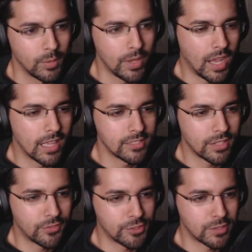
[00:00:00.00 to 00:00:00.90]
Wait,
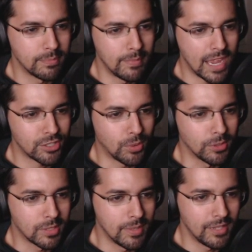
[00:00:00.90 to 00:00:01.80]
Asuka for Smash
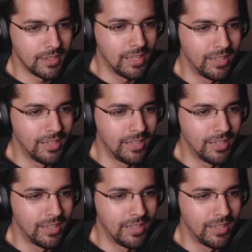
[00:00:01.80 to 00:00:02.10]
Ultimate?